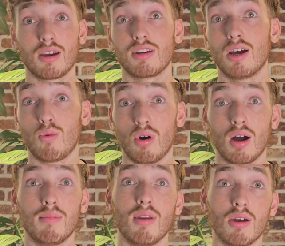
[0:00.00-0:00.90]
you know what,
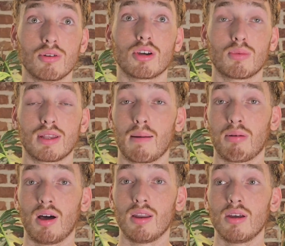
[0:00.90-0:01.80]
I'm no good with that
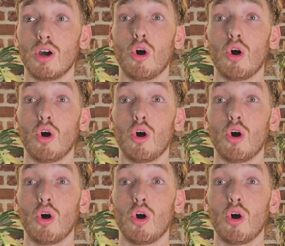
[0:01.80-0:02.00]
plant.